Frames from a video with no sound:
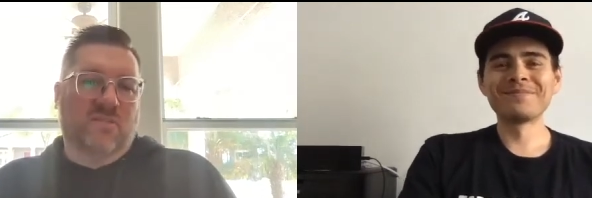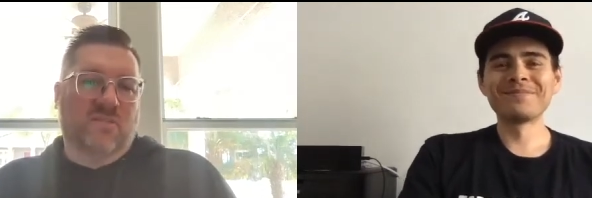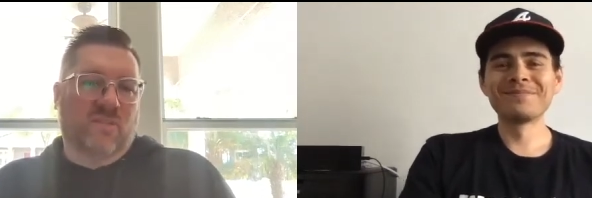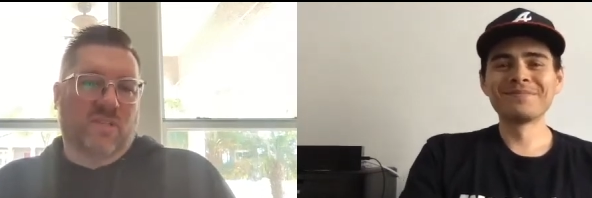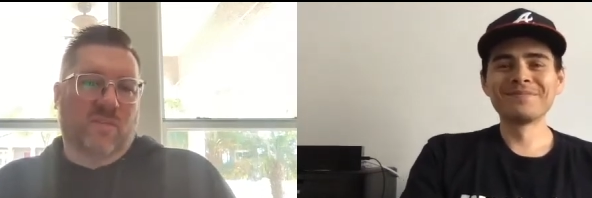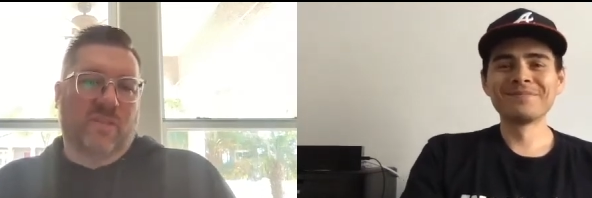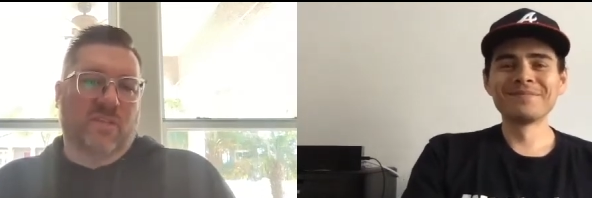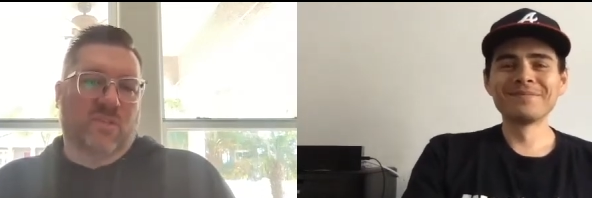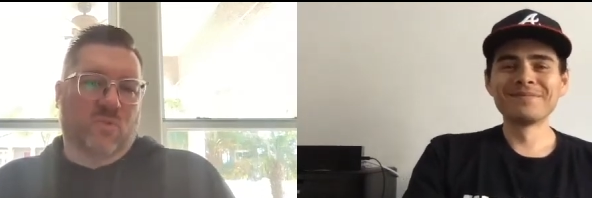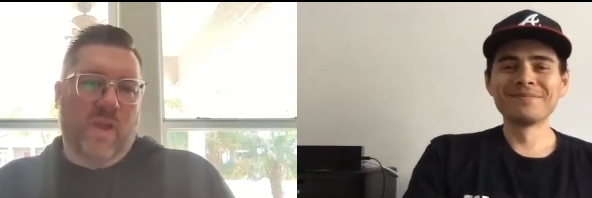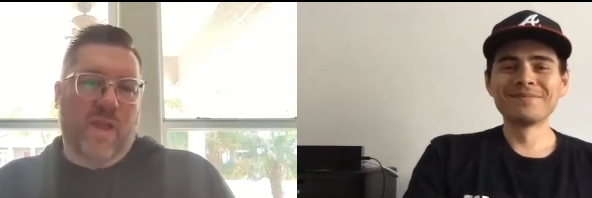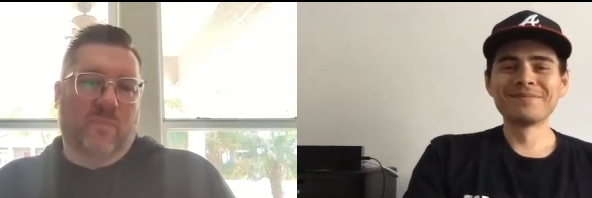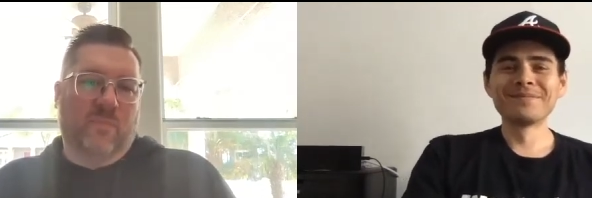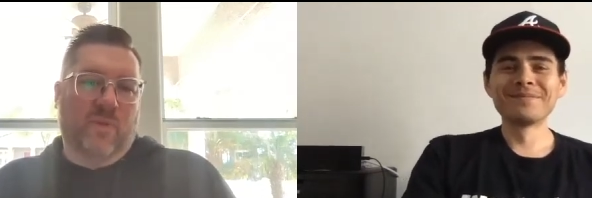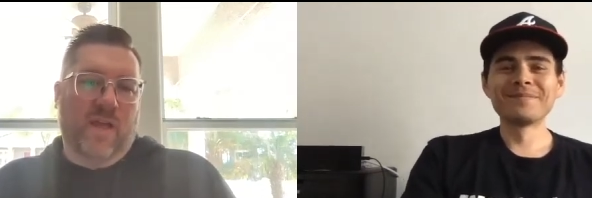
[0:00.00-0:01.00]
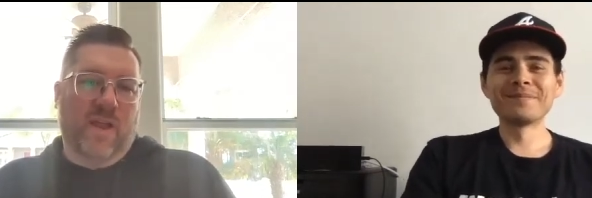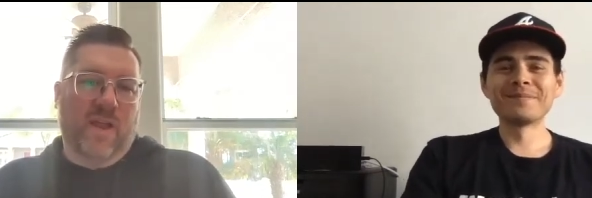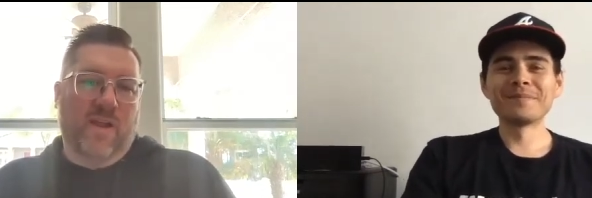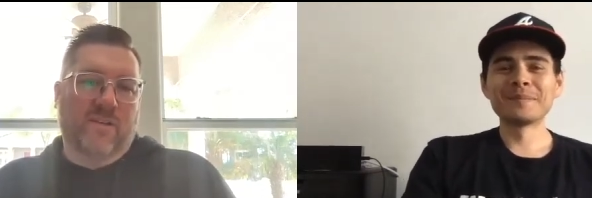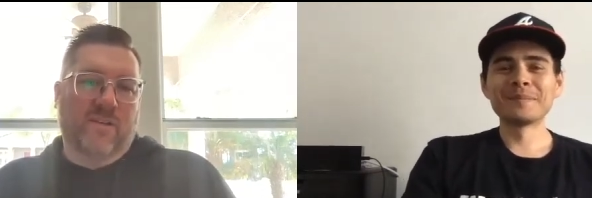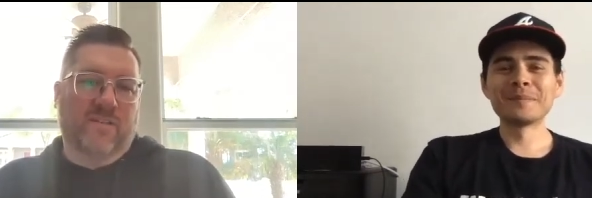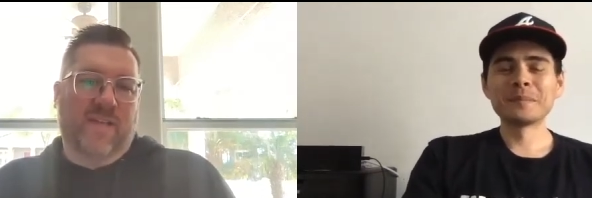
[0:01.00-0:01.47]
Speaker 1: for some of these great
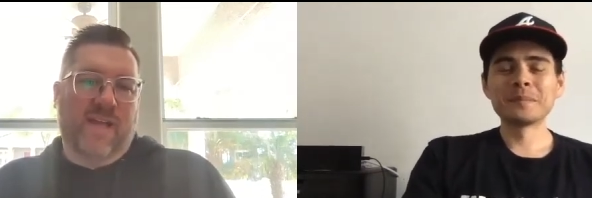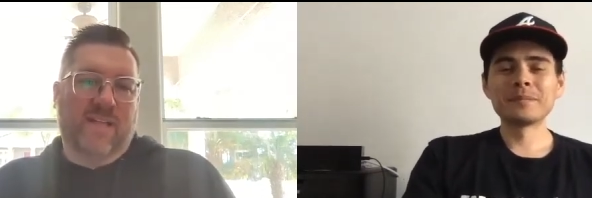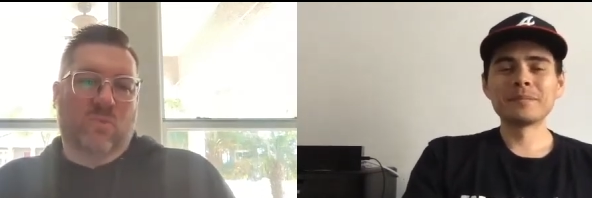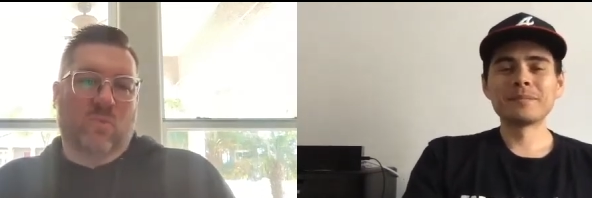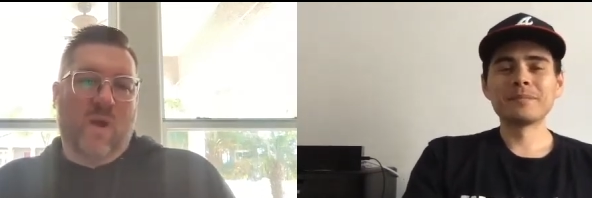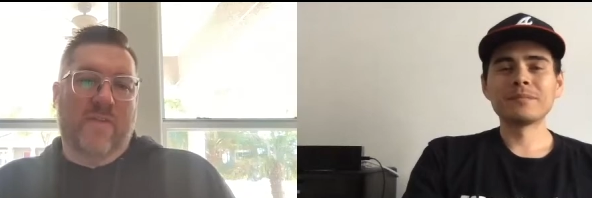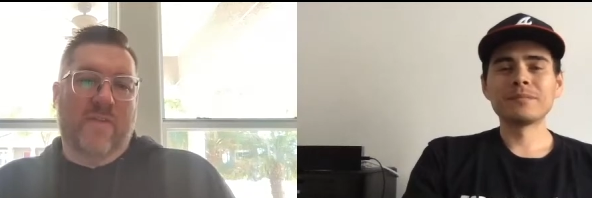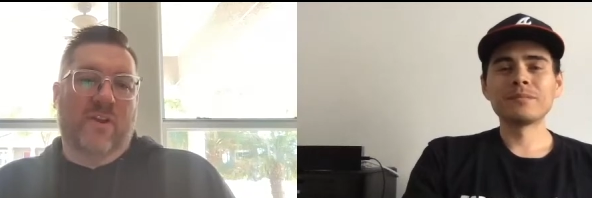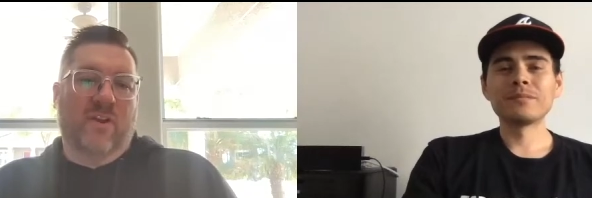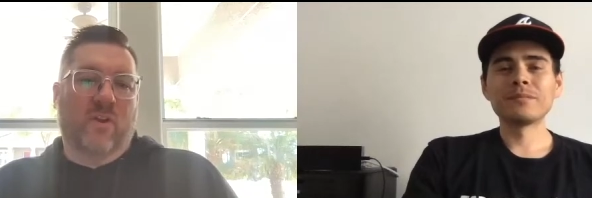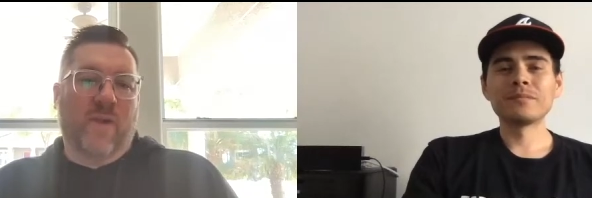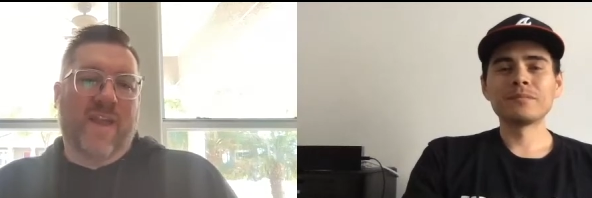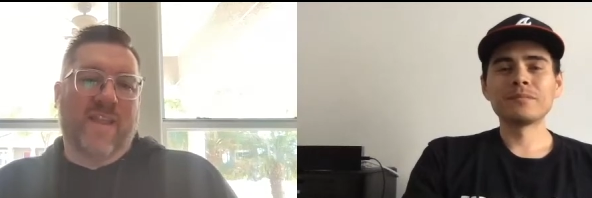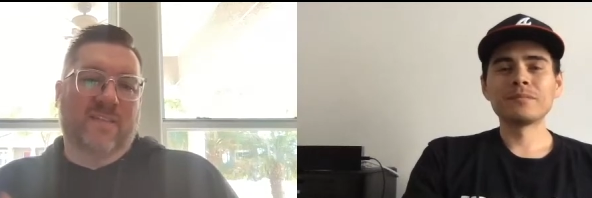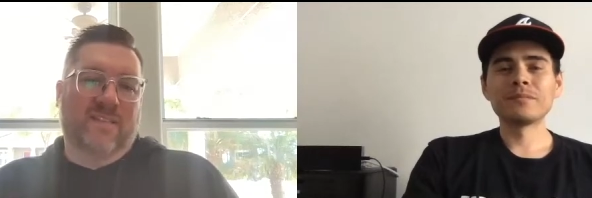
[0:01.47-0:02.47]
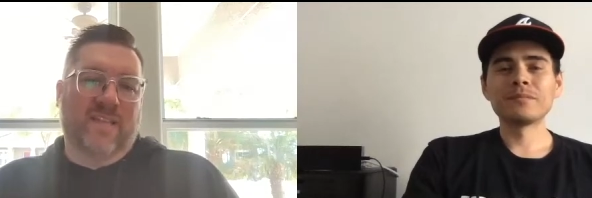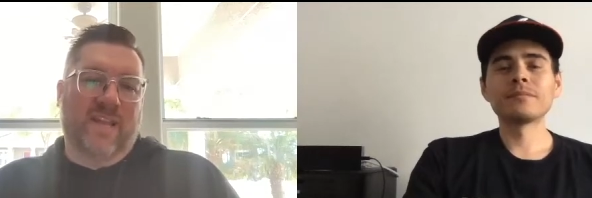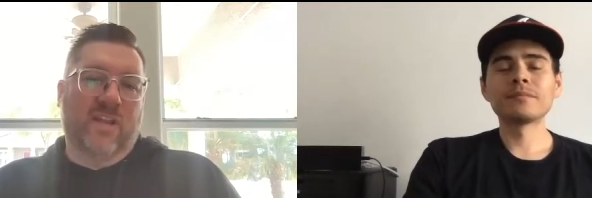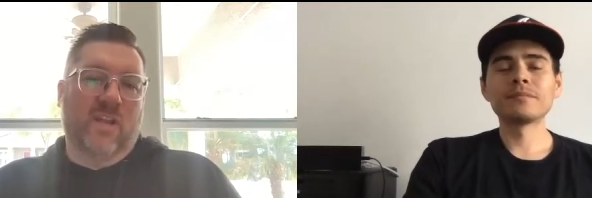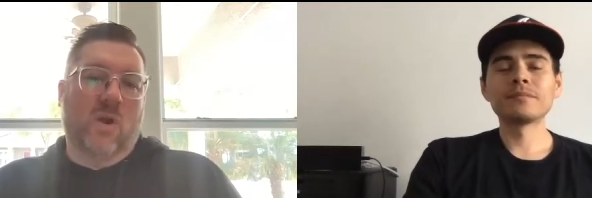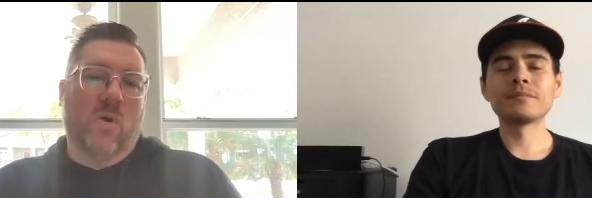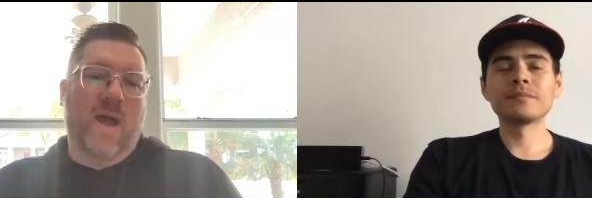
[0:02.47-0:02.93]
players and that's why they're great is they
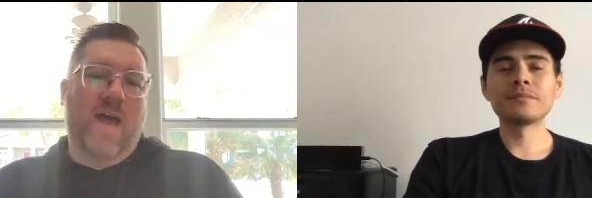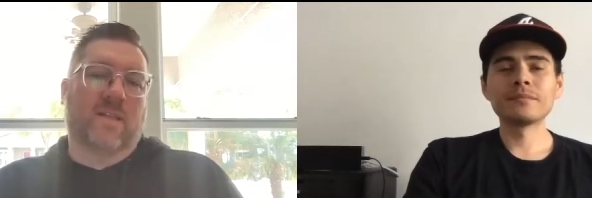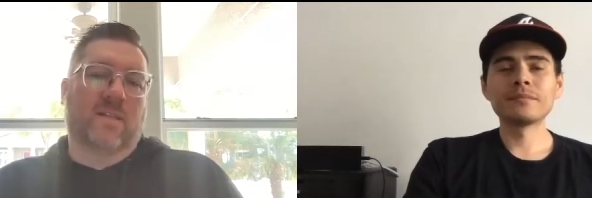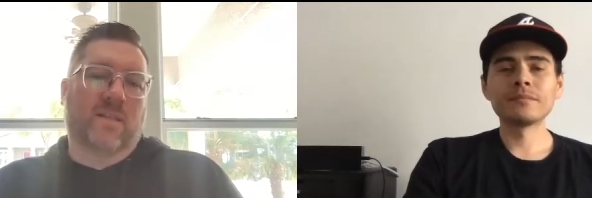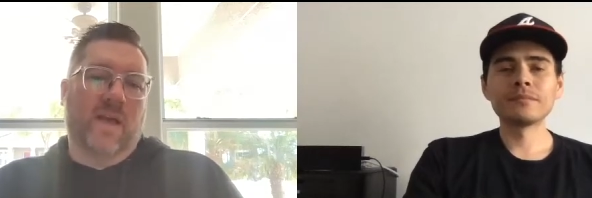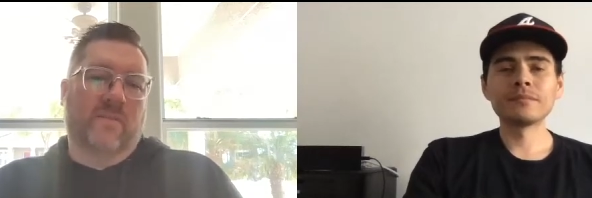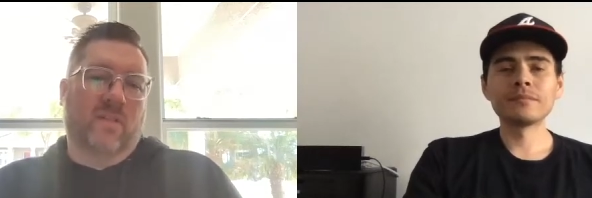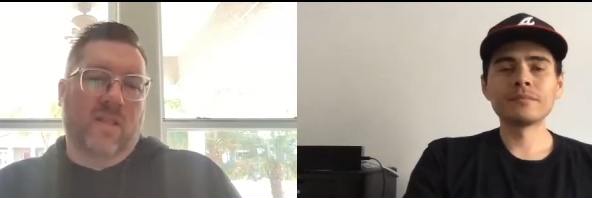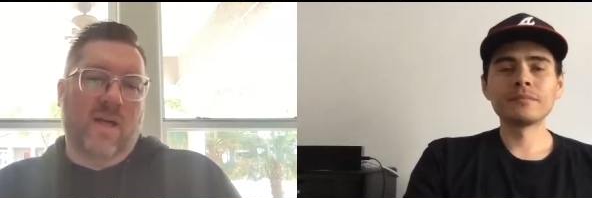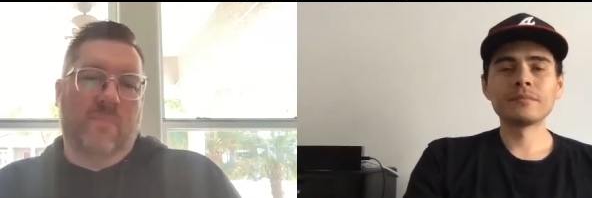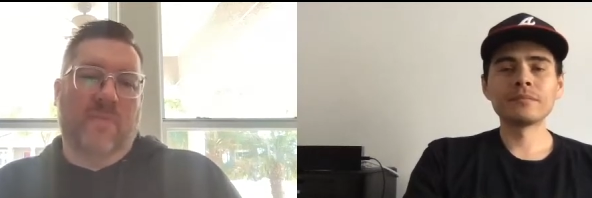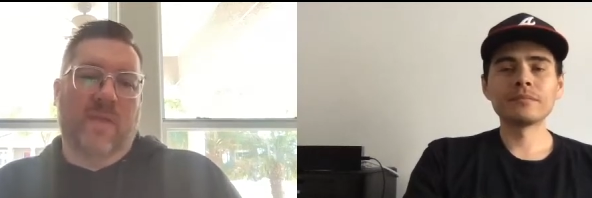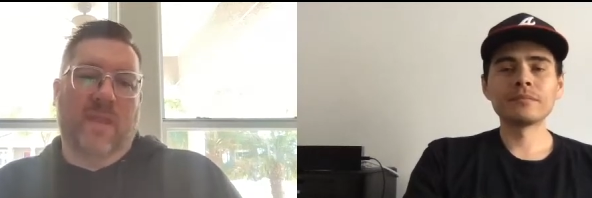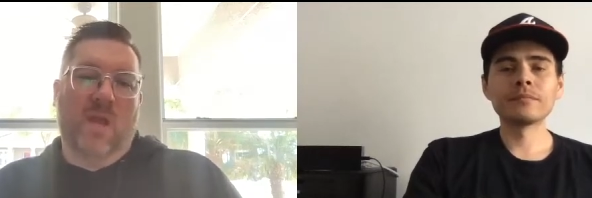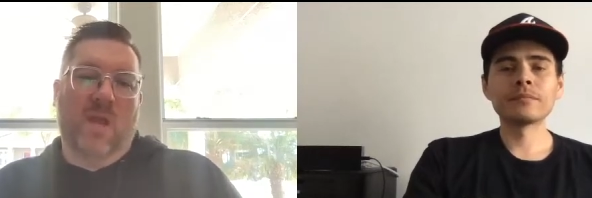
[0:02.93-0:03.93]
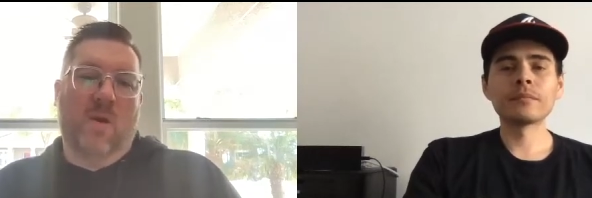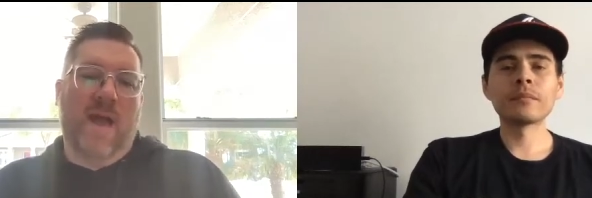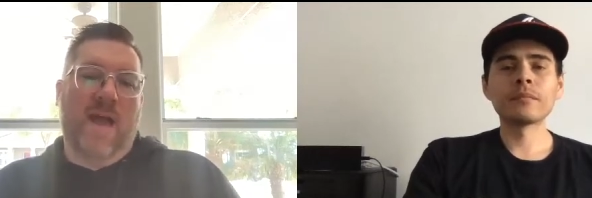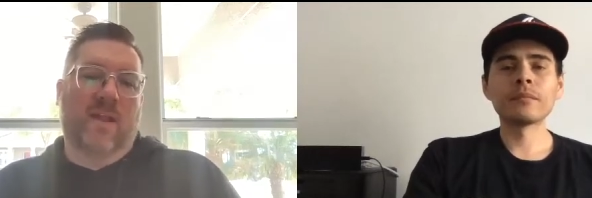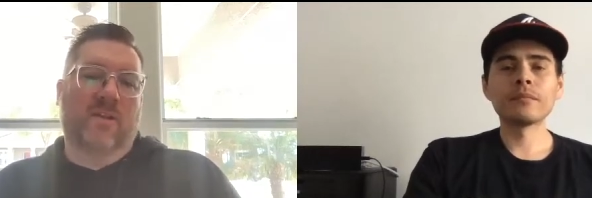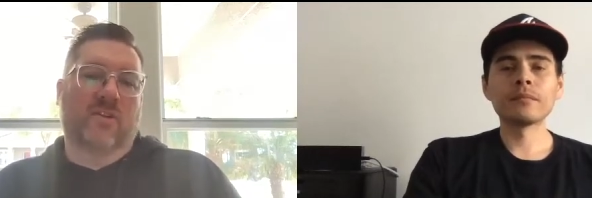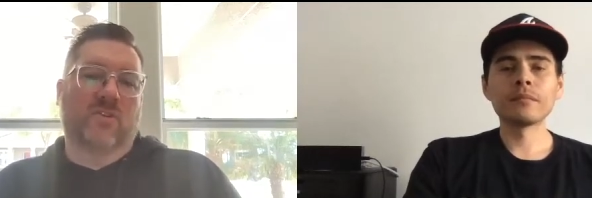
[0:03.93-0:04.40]
know how to level up they know how
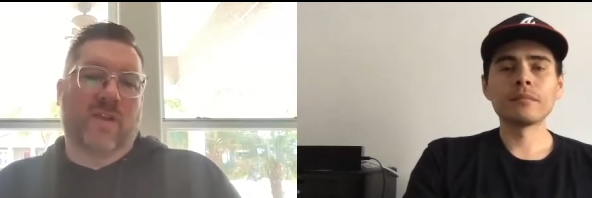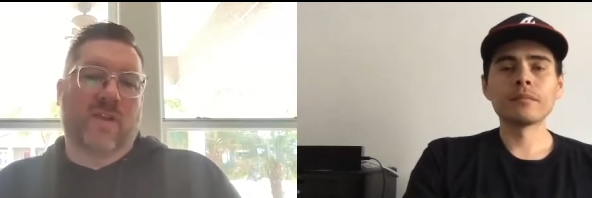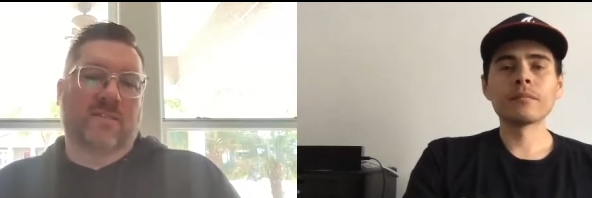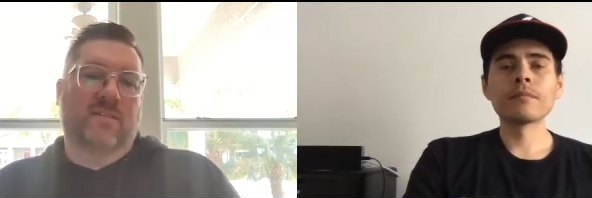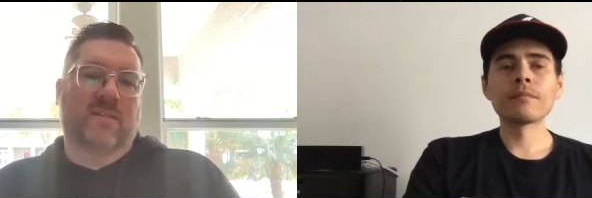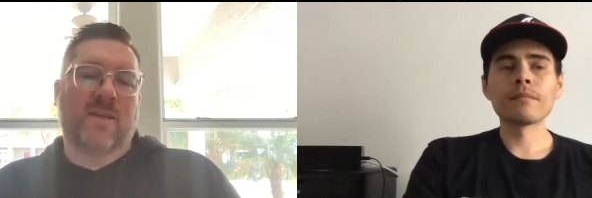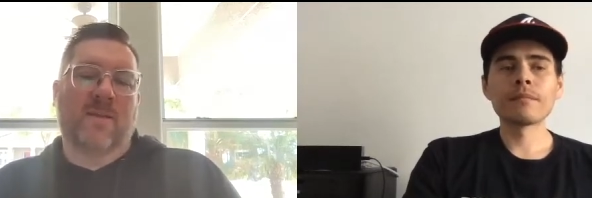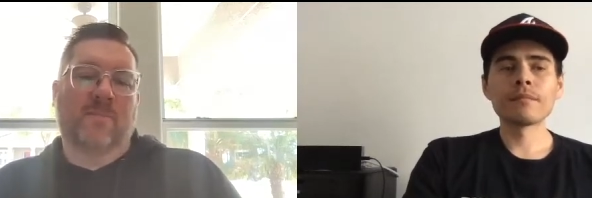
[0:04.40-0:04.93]
to address